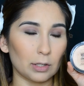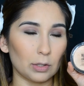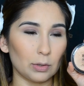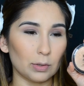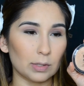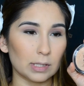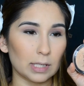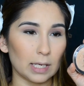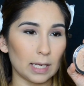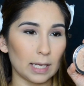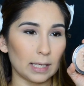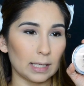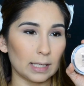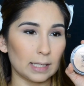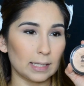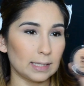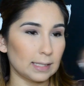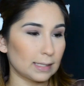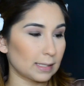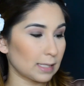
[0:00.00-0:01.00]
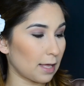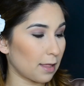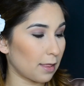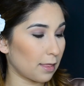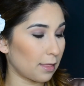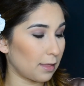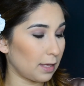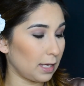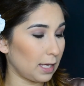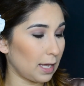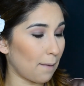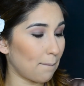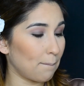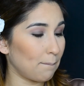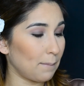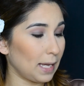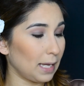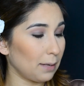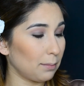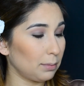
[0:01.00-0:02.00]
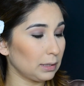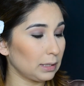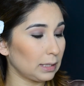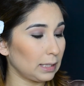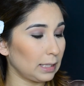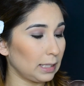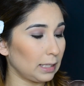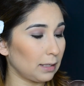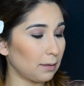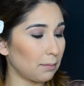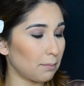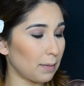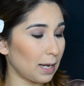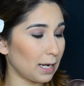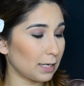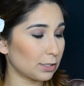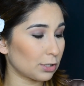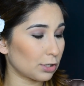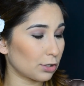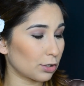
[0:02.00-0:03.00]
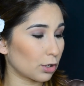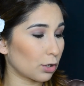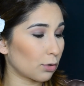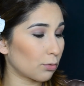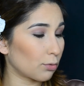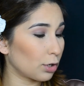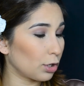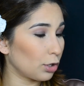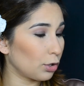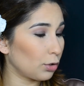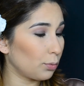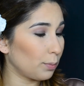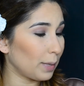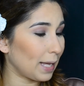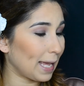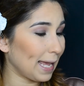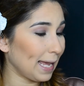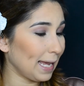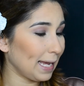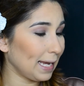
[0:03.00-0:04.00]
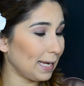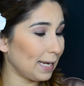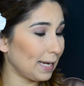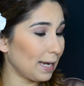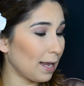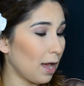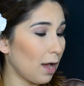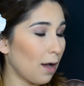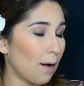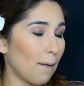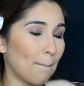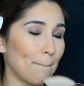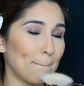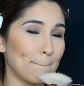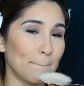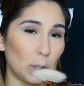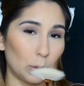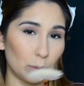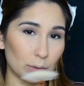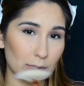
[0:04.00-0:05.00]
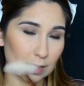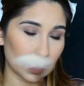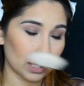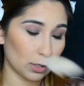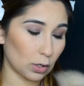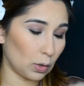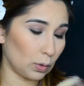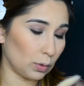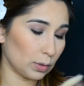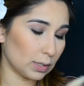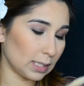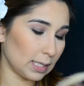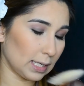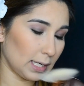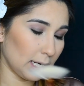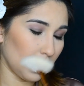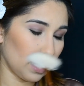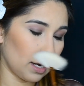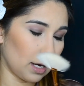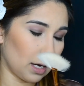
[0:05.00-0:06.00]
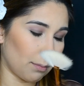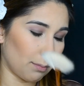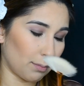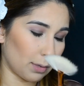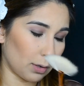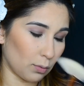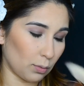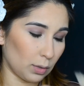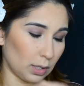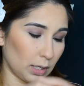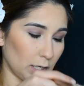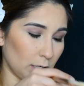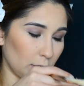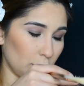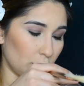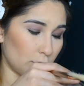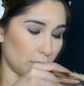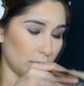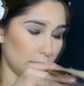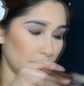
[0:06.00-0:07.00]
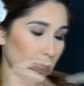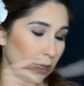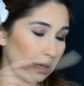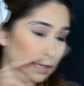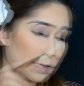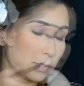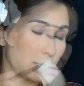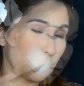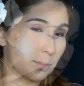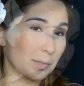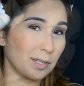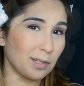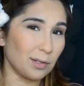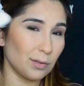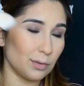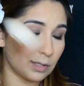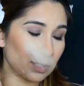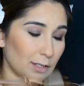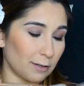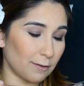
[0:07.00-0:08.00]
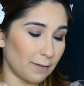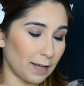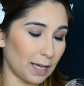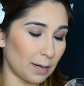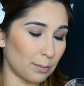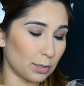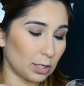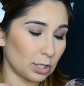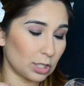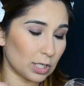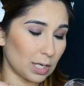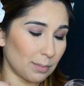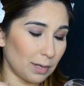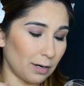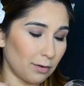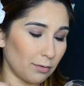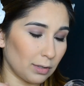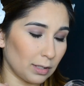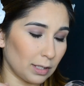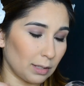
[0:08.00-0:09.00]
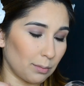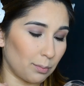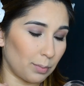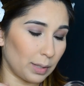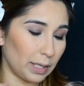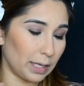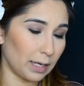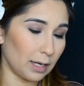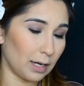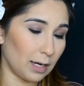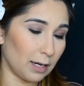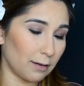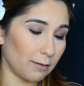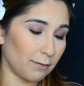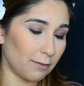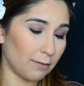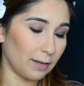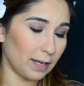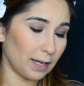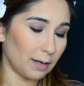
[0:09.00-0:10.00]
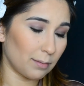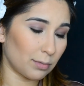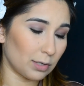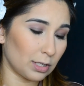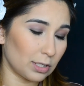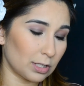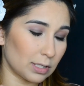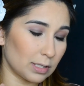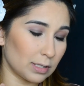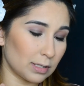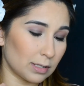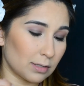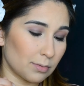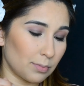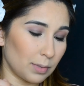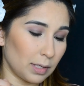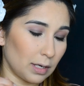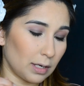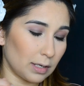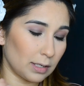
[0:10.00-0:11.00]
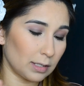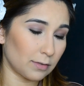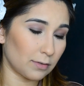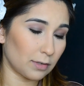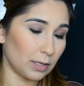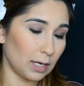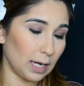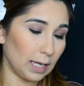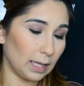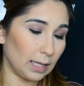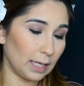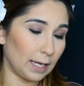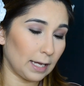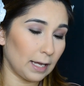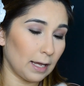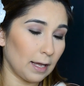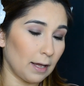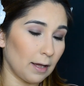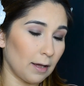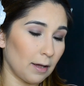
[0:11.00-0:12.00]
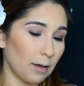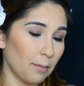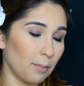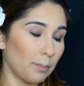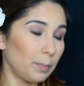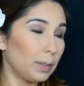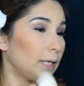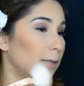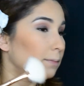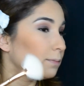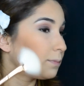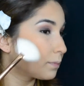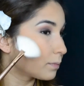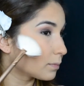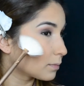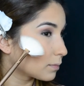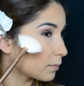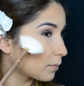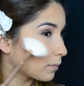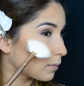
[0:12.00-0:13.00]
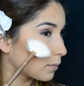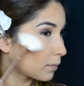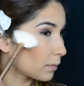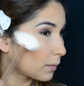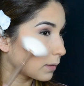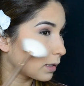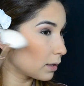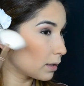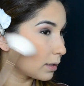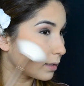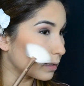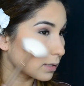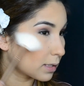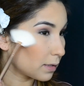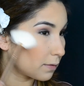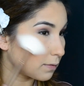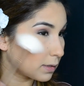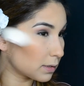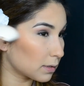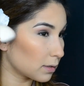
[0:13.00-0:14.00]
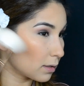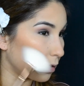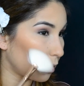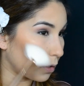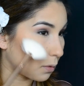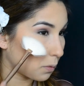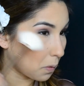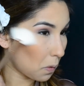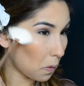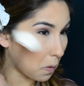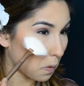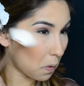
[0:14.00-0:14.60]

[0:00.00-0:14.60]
to use today is the Maybelline Master Chrome in Molted Golden number 100. I'm going to use their fan brush. I'm not really big on fan brushes, to be honest, for highlight. But let's give this a go.